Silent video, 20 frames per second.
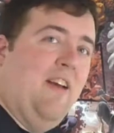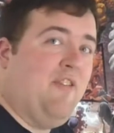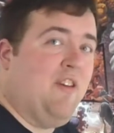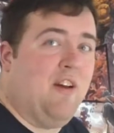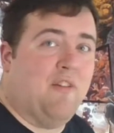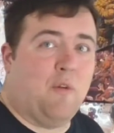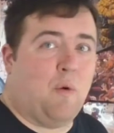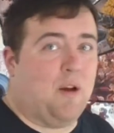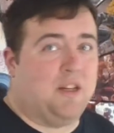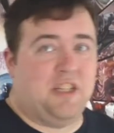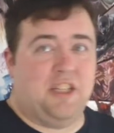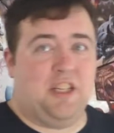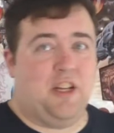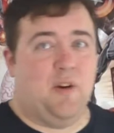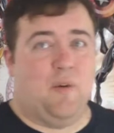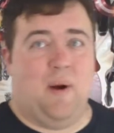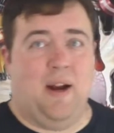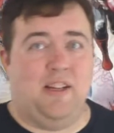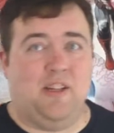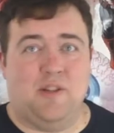If you ever watch
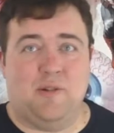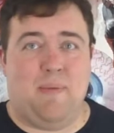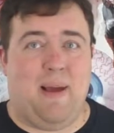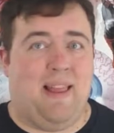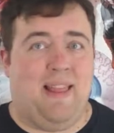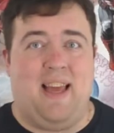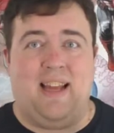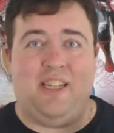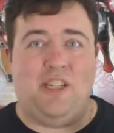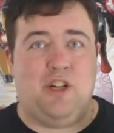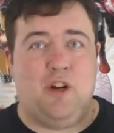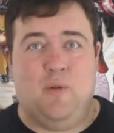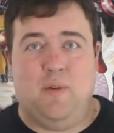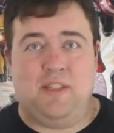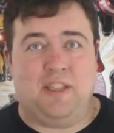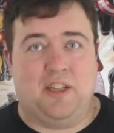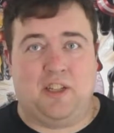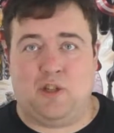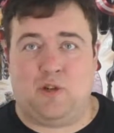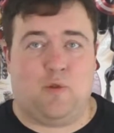Zeo Rangers, man, that show
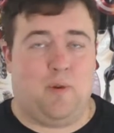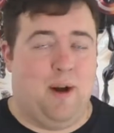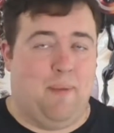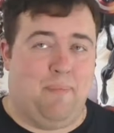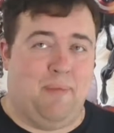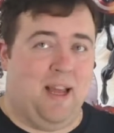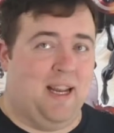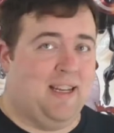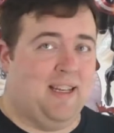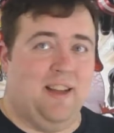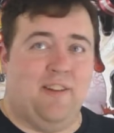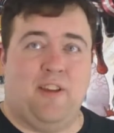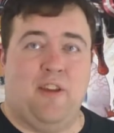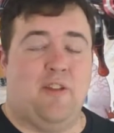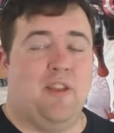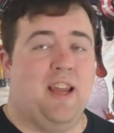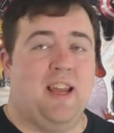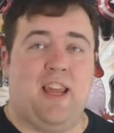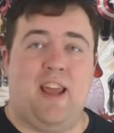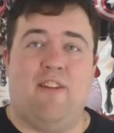is a trip. That you
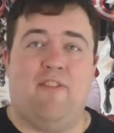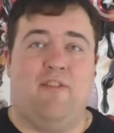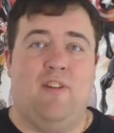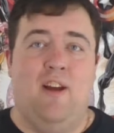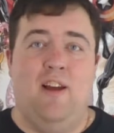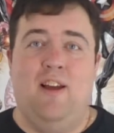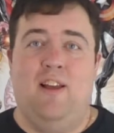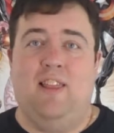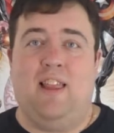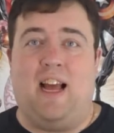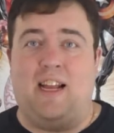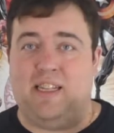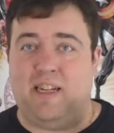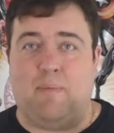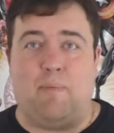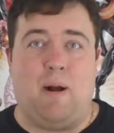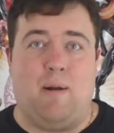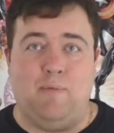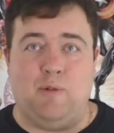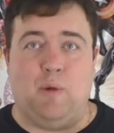think you have
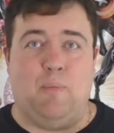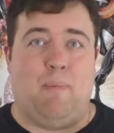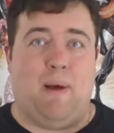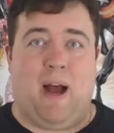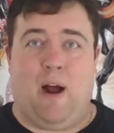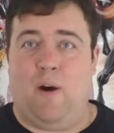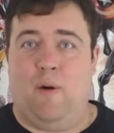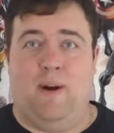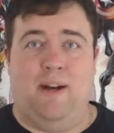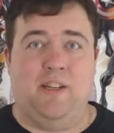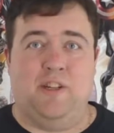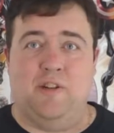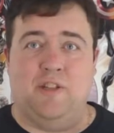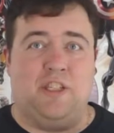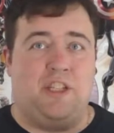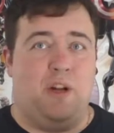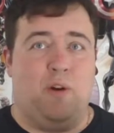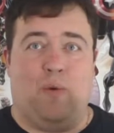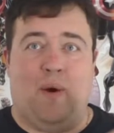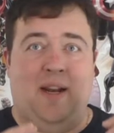logic problems with Power
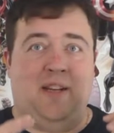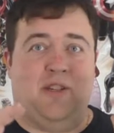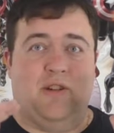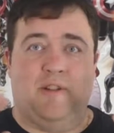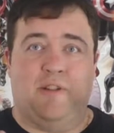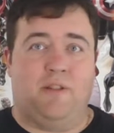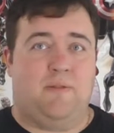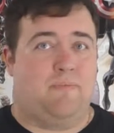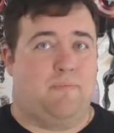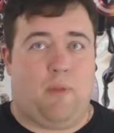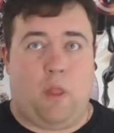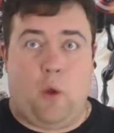Rangers, Zeo Rangers,